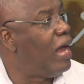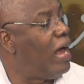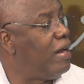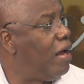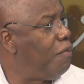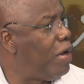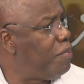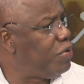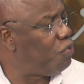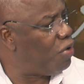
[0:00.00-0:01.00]
And I
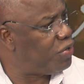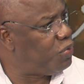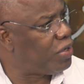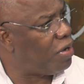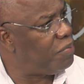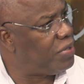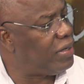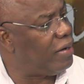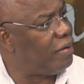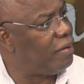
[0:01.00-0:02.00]
mean, once we come
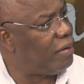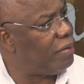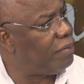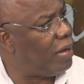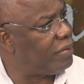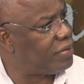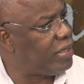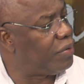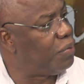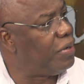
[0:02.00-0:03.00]
together as
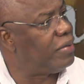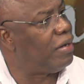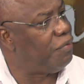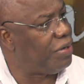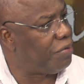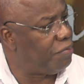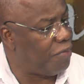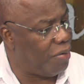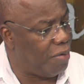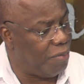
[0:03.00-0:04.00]
stakeholders and we can
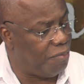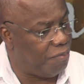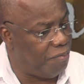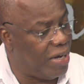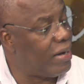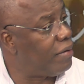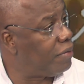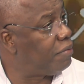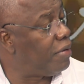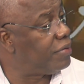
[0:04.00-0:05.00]
make that
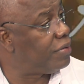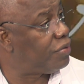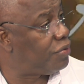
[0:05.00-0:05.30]
utterances